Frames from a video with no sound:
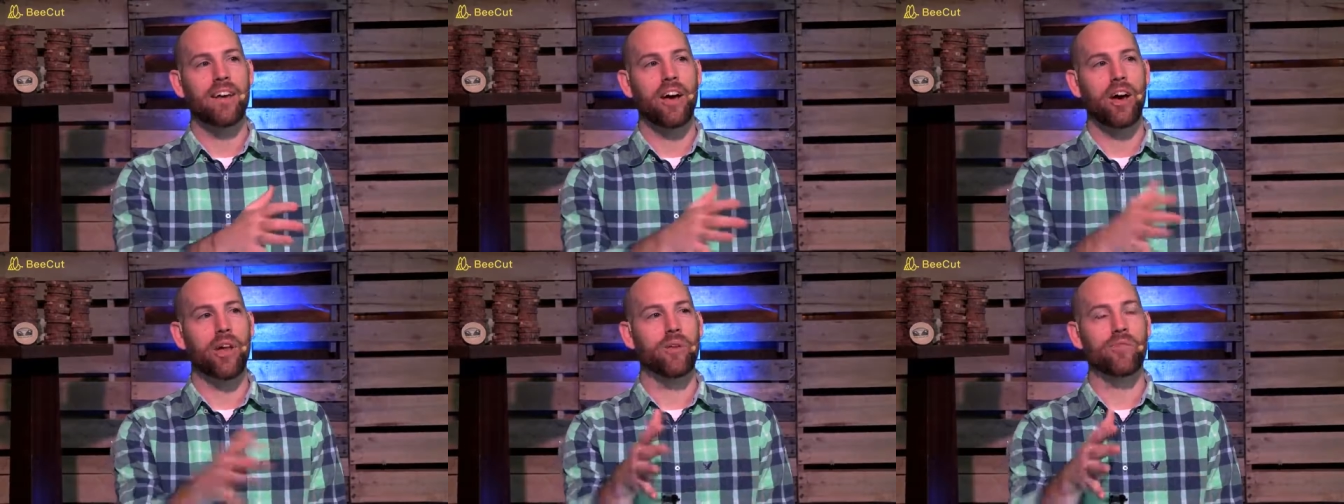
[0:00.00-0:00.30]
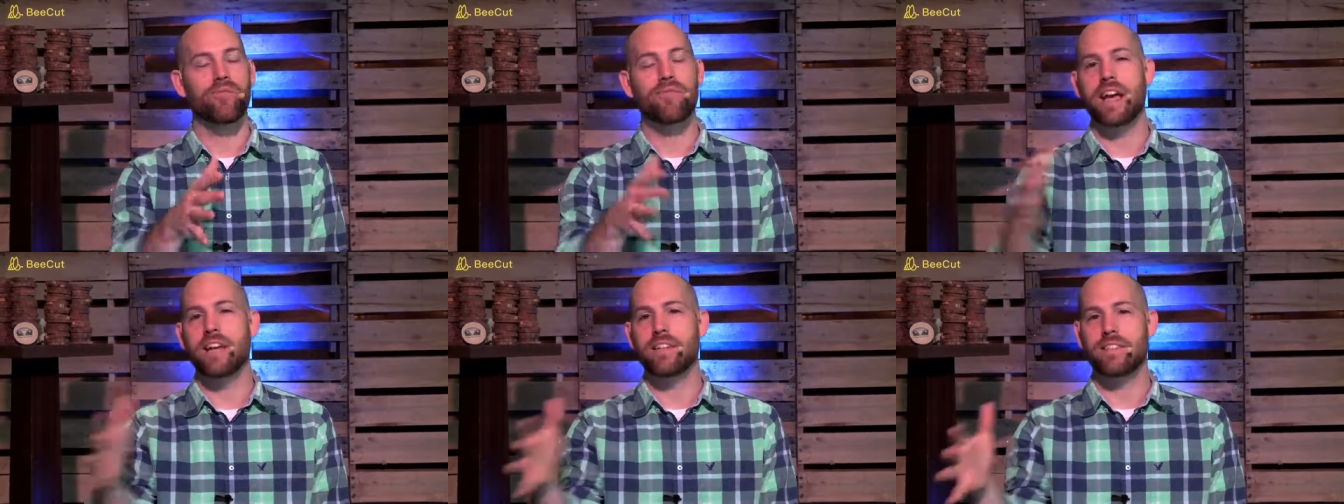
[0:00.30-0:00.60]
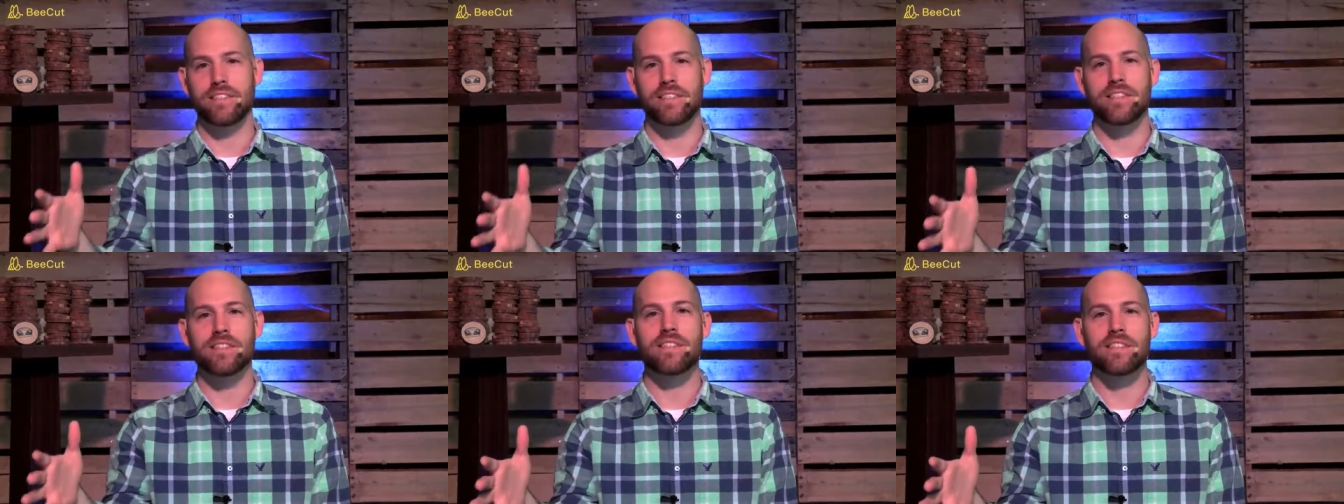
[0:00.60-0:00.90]
other
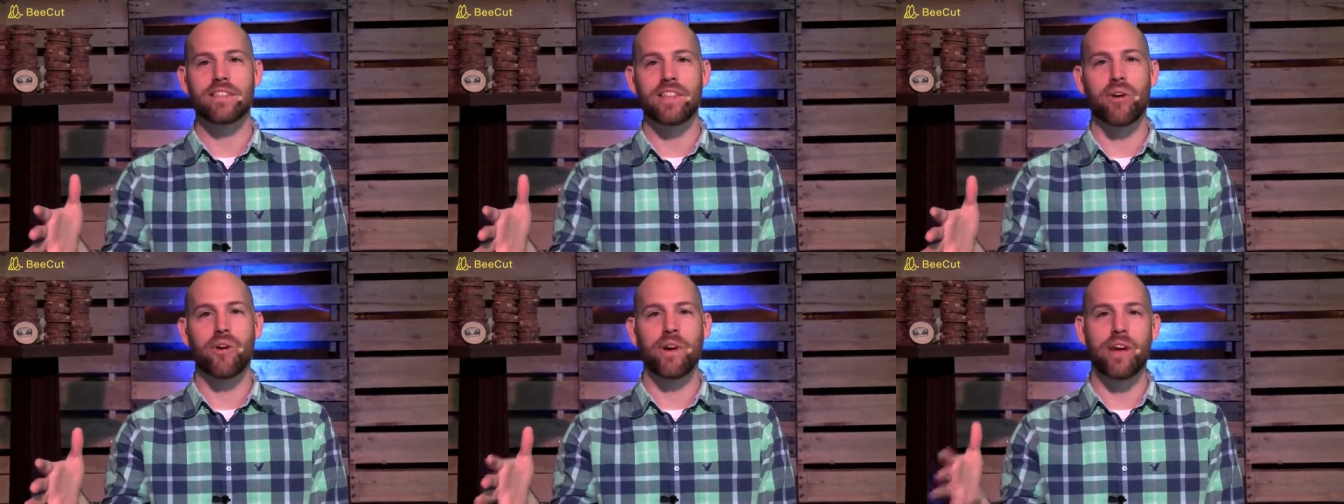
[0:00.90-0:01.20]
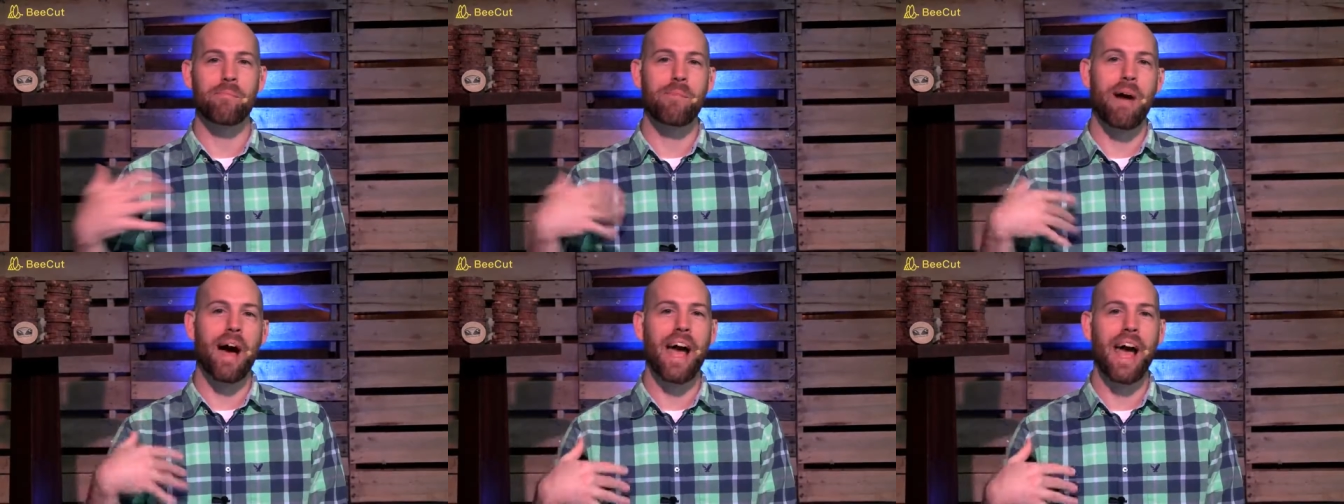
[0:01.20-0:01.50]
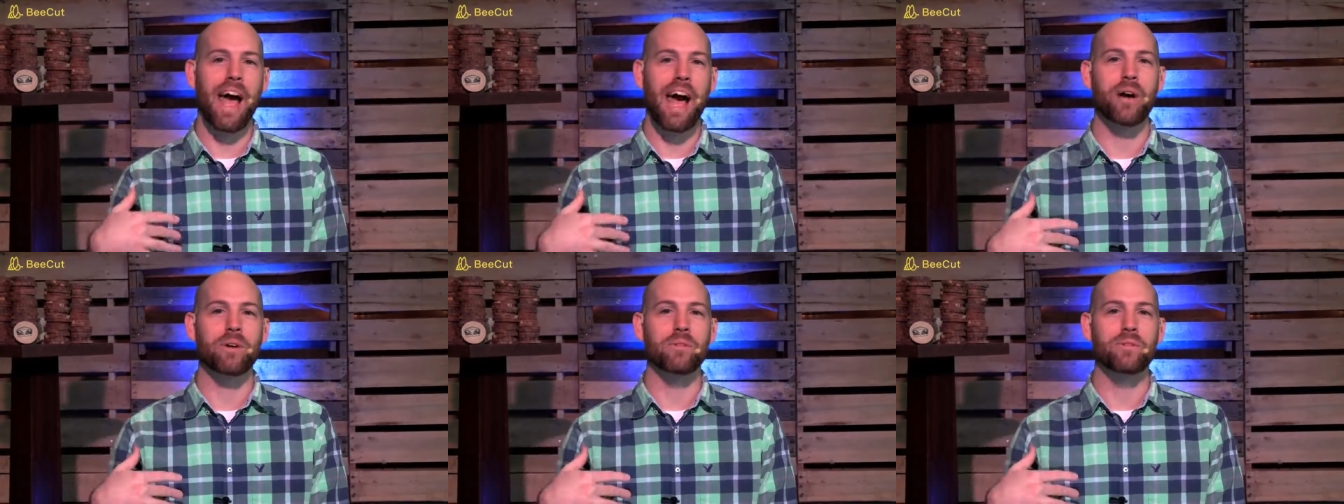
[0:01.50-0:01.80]
faces that are in my
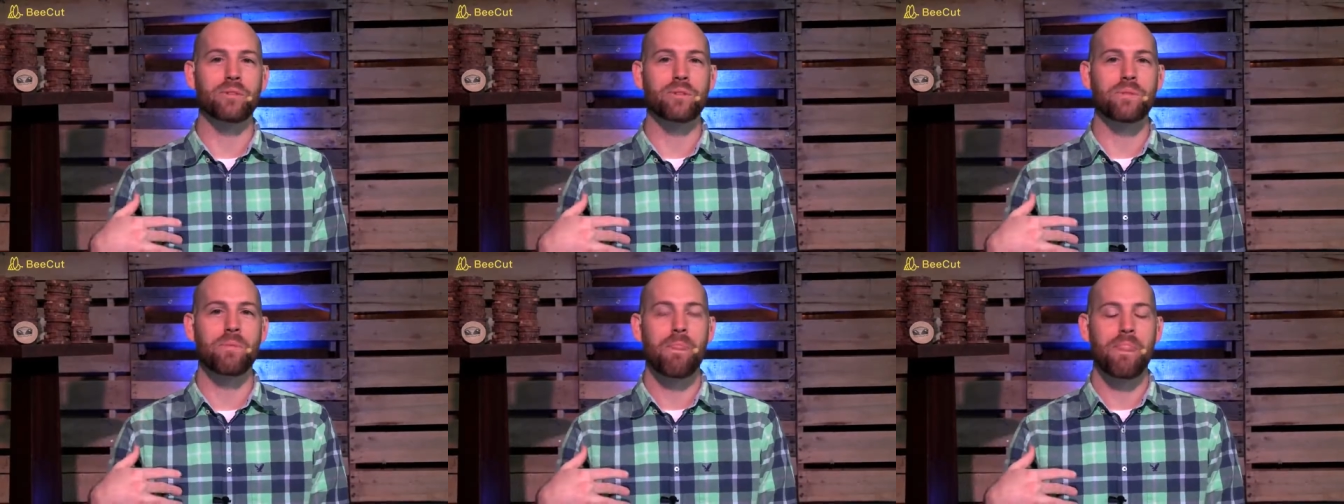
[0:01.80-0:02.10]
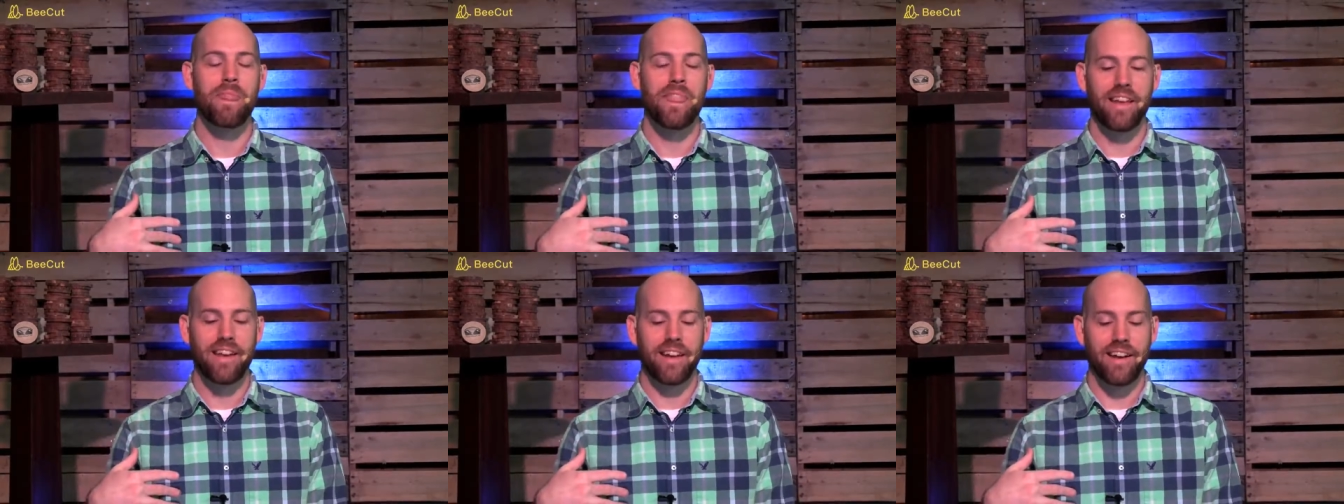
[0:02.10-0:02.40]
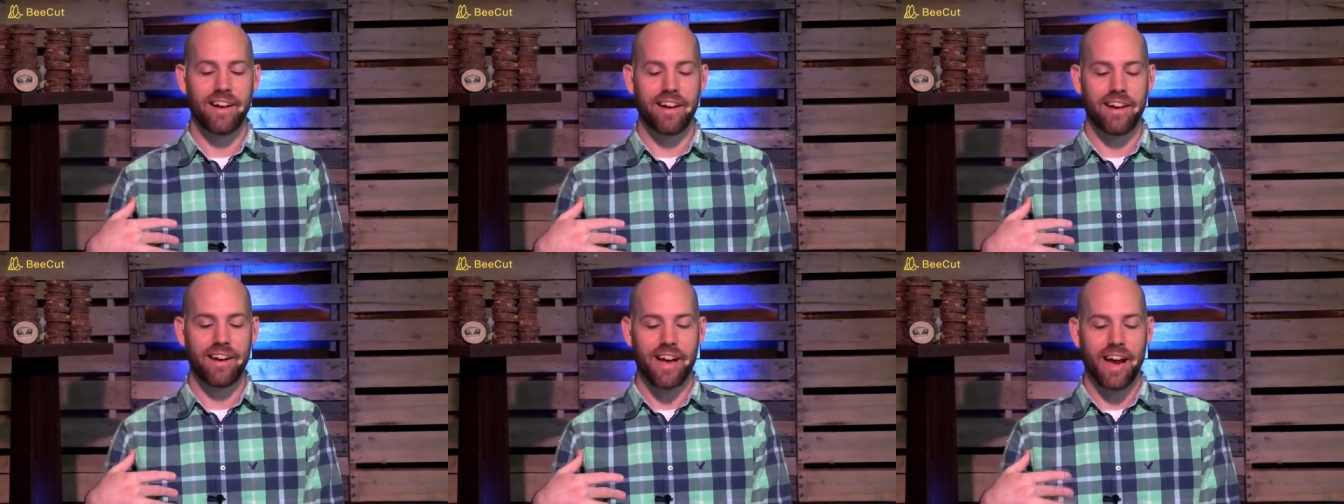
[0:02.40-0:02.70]
house
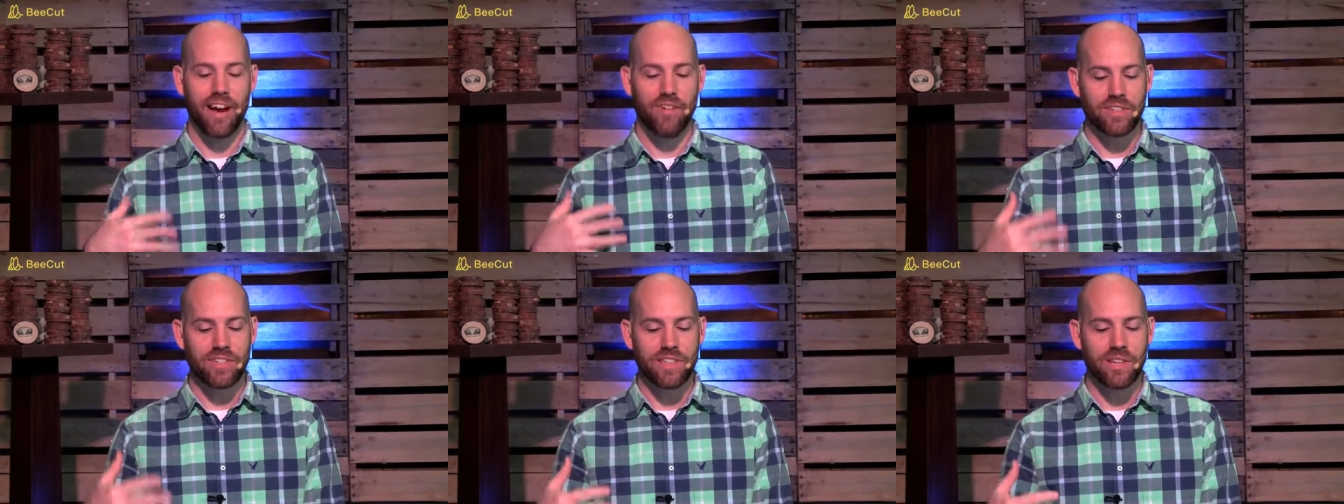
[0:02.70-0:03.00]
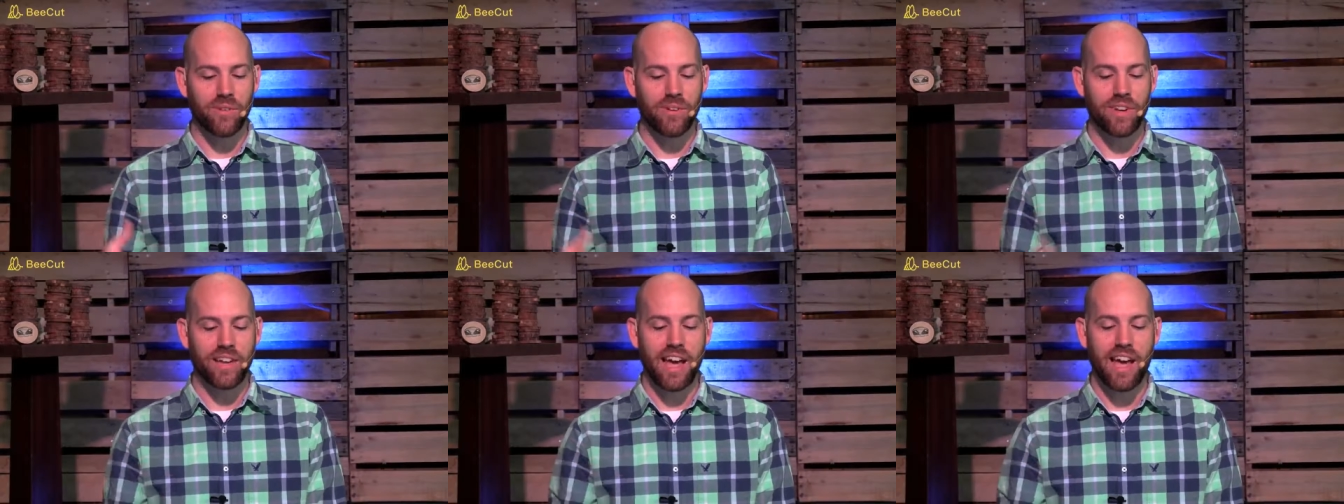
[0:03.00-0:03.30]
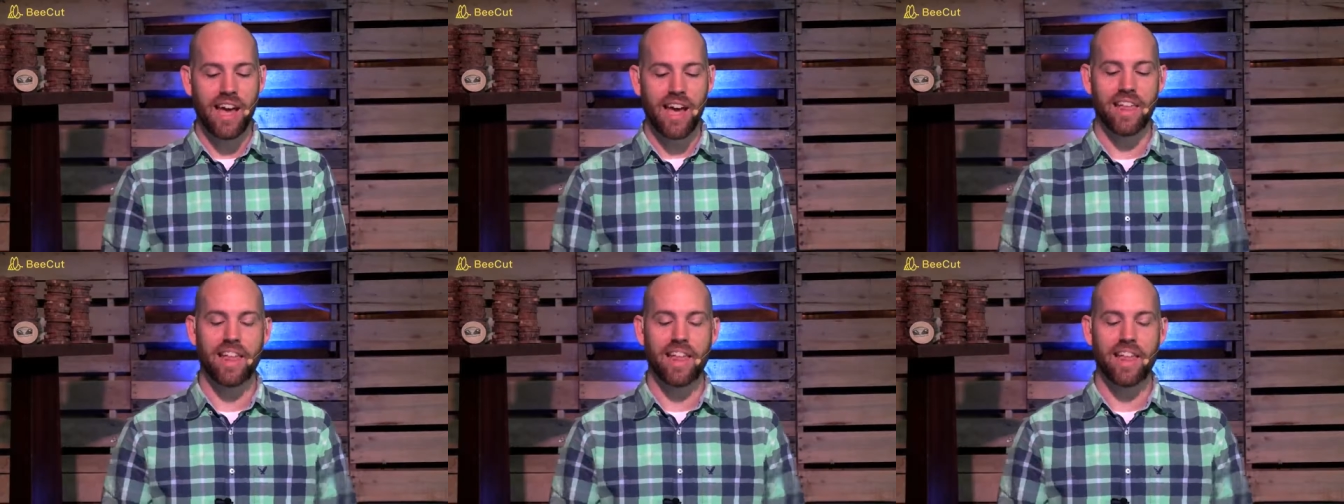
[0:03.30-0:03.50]
uh, every single day.